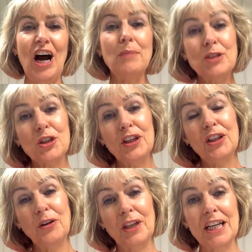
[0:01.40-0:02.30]
I'm sure you
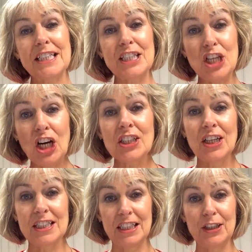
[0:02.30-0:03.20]
know that it's not
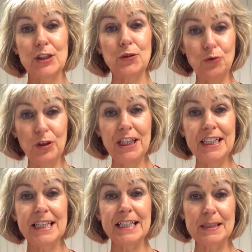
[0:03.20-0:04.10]
ideal to
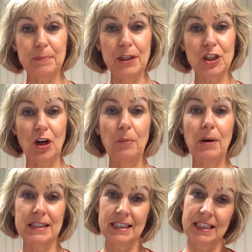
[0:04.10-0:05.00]
read a speech or a
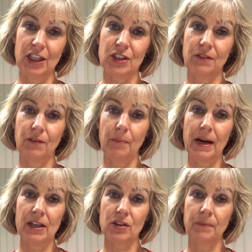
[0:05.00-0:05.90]
presentation
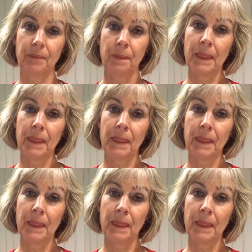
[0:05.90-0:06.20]
verbatim.